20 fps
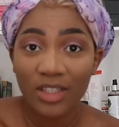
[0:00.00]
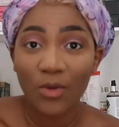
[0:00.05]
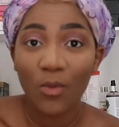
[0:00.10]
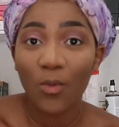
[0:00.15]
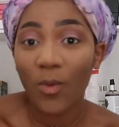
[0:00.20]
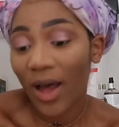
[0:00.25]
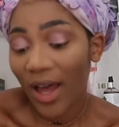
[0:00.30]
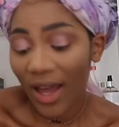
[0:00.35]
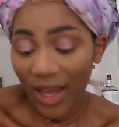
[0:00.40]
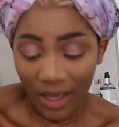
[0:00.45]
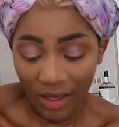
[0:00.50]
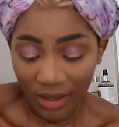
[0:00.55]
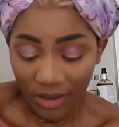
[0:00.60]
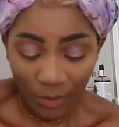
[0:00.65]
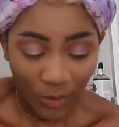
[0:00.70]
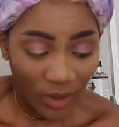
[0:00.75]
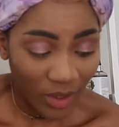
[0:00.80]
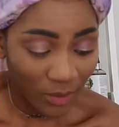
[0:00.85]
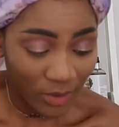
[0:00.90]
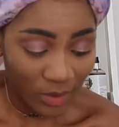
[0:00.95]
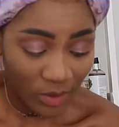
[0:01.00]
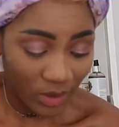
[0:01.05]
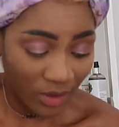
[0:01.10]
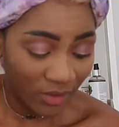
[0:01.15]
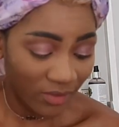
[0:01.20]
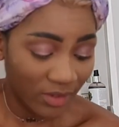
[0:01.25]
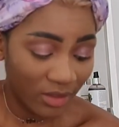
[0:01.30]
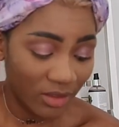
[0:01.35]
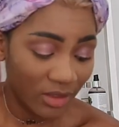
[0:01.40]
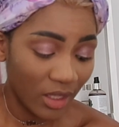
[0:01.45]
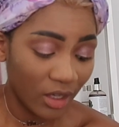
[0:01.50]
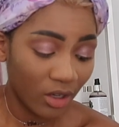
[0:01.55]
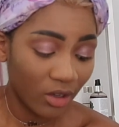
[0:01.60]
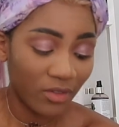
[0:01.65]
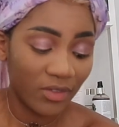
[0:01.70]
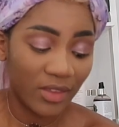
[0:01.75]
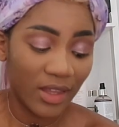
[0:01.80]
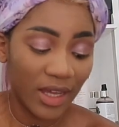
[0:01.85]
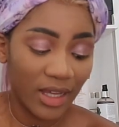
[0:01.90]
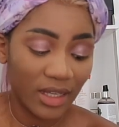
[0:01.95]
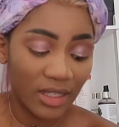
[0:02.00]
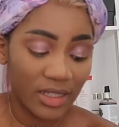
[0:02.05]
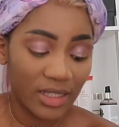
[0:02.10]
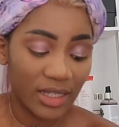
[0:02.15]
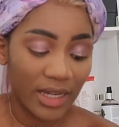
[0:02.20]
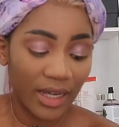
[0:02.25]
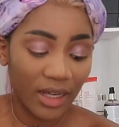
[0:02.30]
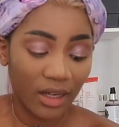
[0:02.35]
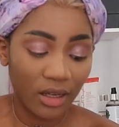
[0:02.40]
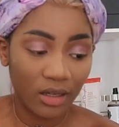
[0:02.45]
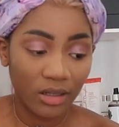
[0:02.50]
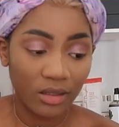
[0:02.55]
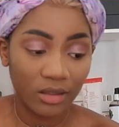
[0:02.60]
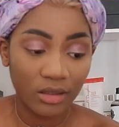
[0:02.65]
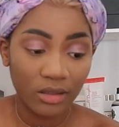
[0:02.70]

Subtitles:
Why would you even think of that? Like,